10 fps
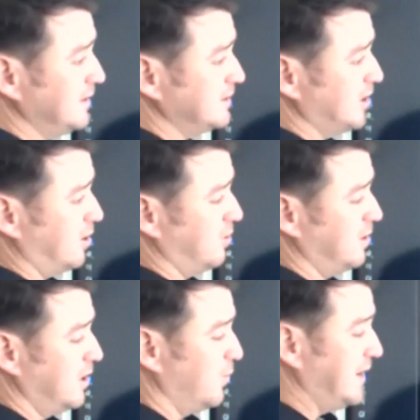
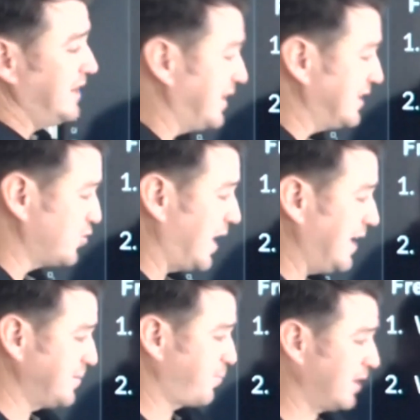So we know that
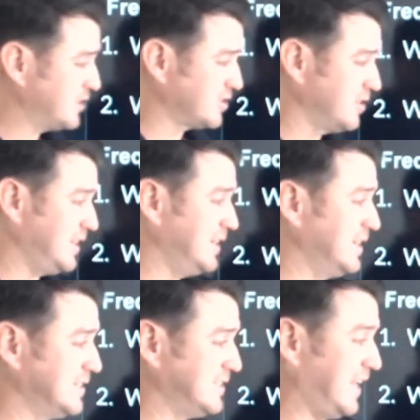driving pressure
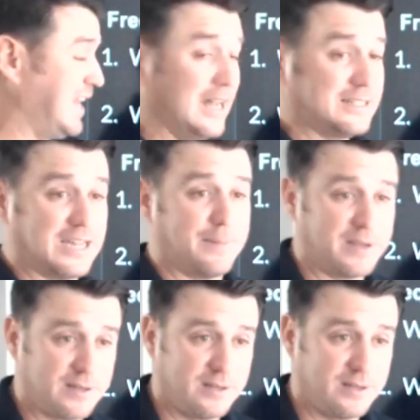is a hot topic.